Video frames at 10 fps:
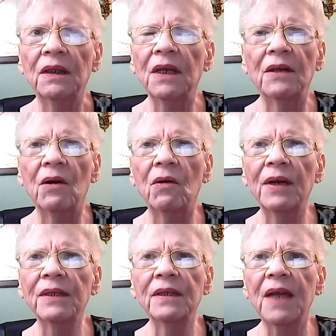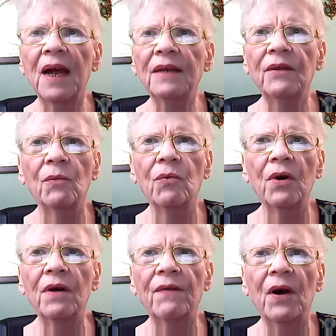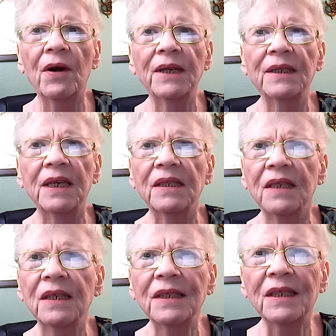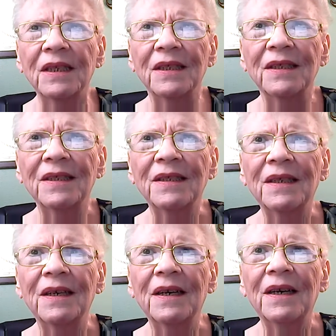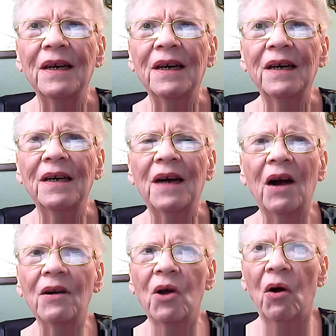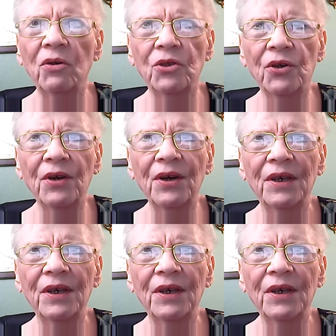You know, isn't that the root of our existence? Our culture?